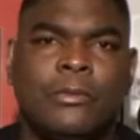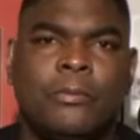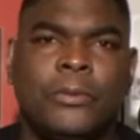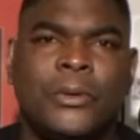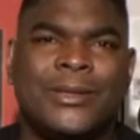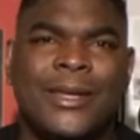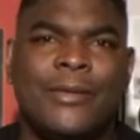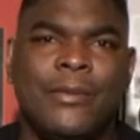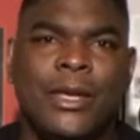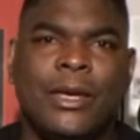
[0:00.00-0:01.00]
put
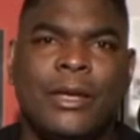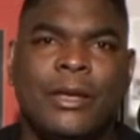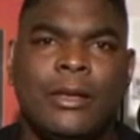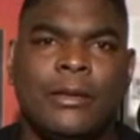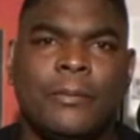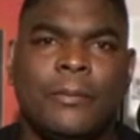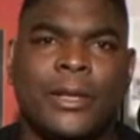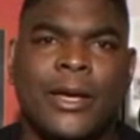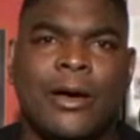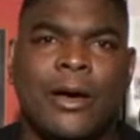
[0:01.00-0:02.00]
them in the
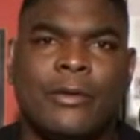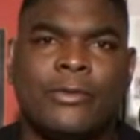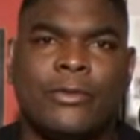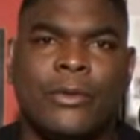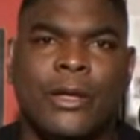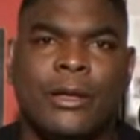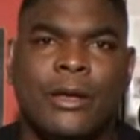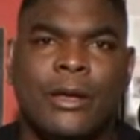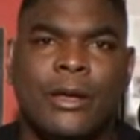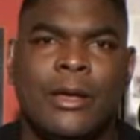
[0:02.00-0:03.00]
playoffs with?
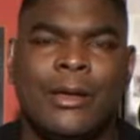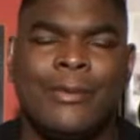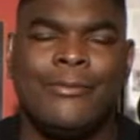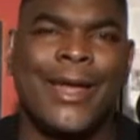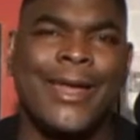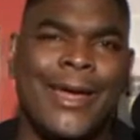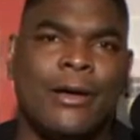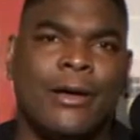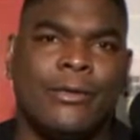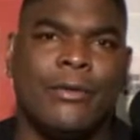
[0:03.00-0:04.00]
Right
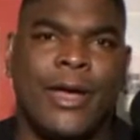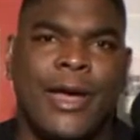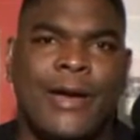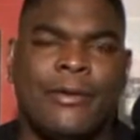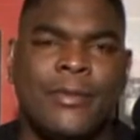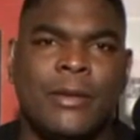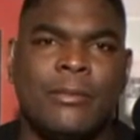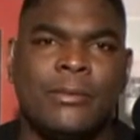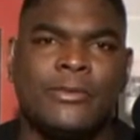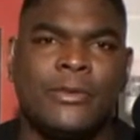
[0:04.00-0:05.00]
now, they would have a
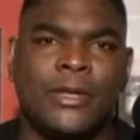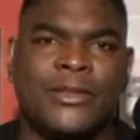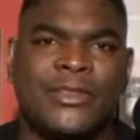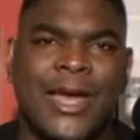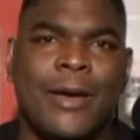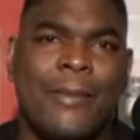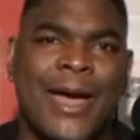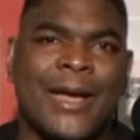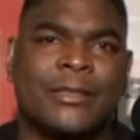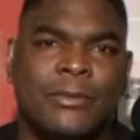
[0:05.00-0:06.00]
minimum of 6 games, a
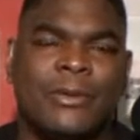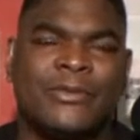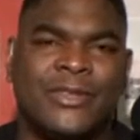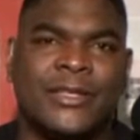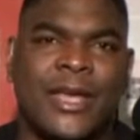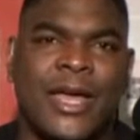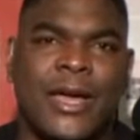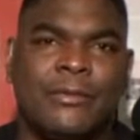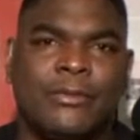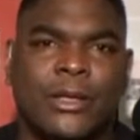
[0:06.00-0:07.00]
maximum of 6
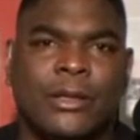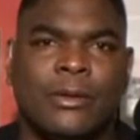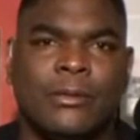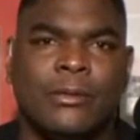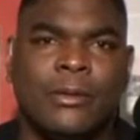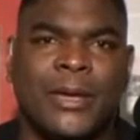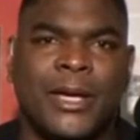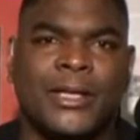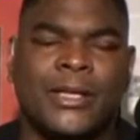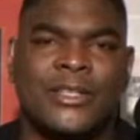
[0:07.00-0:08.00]
games with the
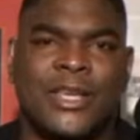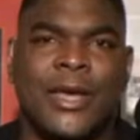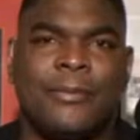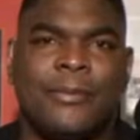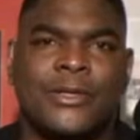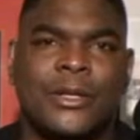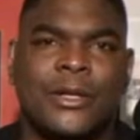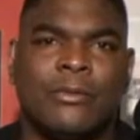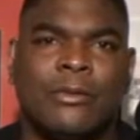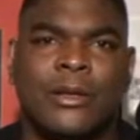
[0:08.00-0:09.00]
Big Ten
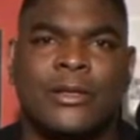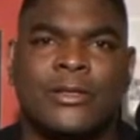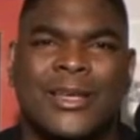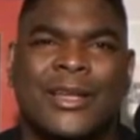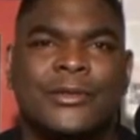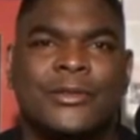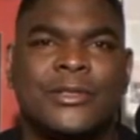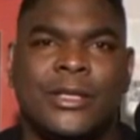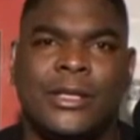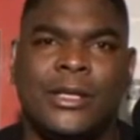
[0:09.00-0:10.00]
championship. When there's other
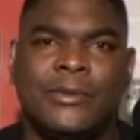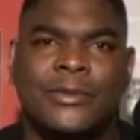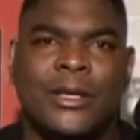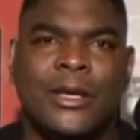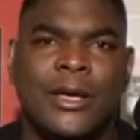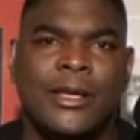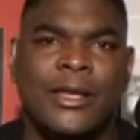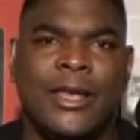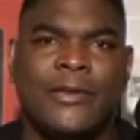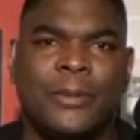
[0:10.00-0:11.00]
teams
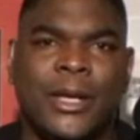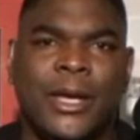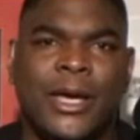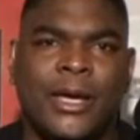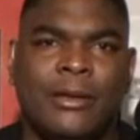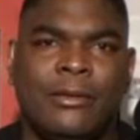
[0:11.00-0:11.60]
that have played,